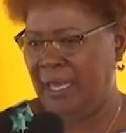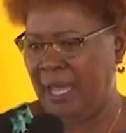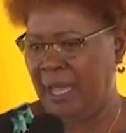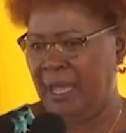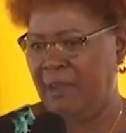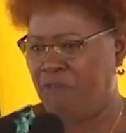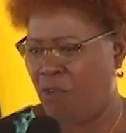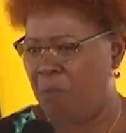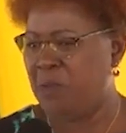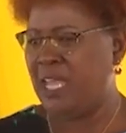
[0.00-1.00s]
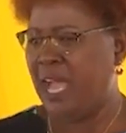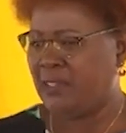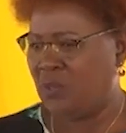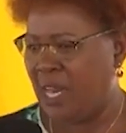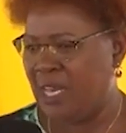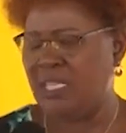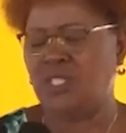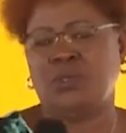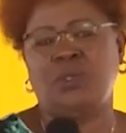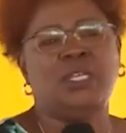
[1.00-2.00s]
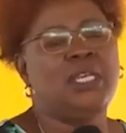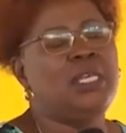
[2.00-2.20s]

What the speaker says: Na form ni Hasra Nation.